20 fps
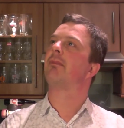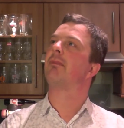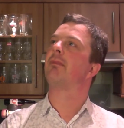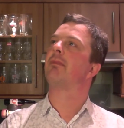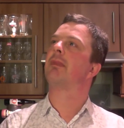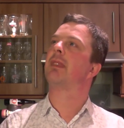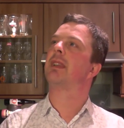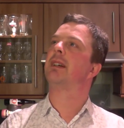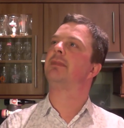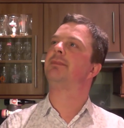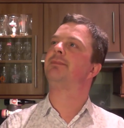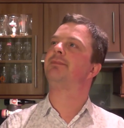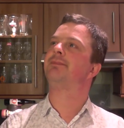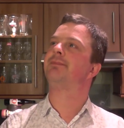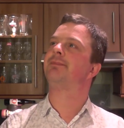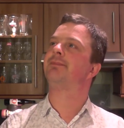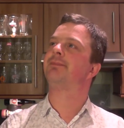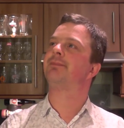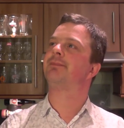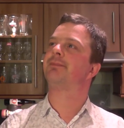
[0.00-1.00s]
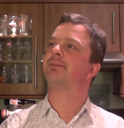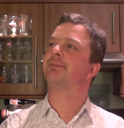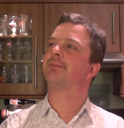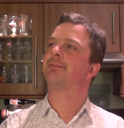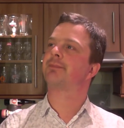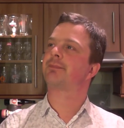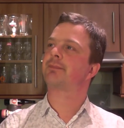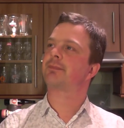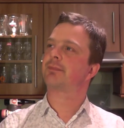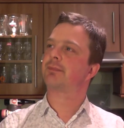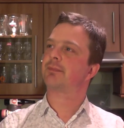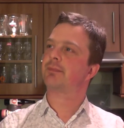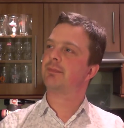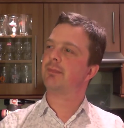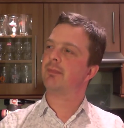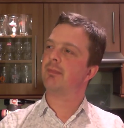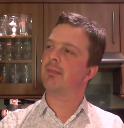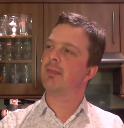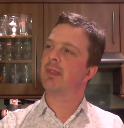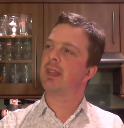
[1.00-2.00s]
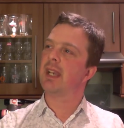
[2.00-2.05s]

No one is speaking in this clip.